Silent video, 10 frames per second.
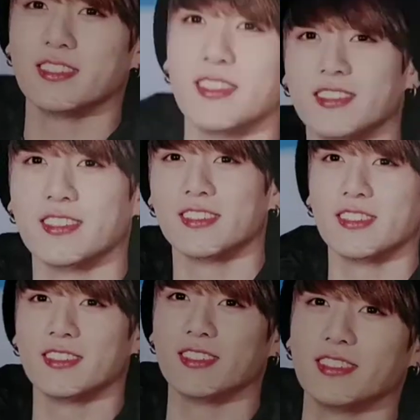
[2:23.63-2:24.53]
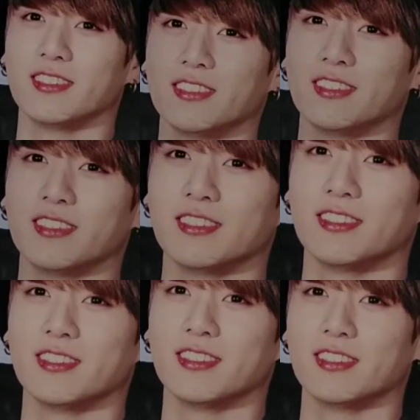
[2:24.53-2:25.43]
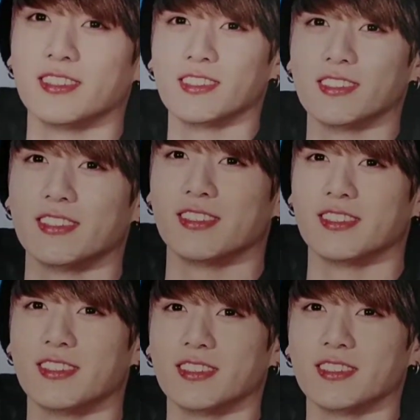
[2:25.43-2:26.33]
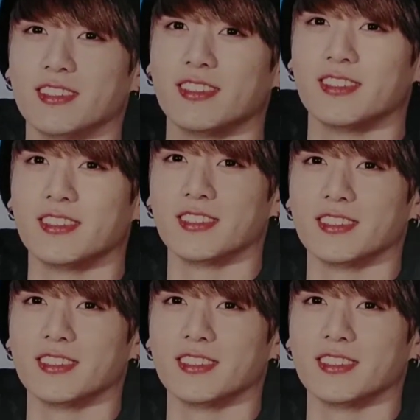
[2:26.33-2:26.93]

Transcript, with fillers: And then we have JK. Look at him, he looks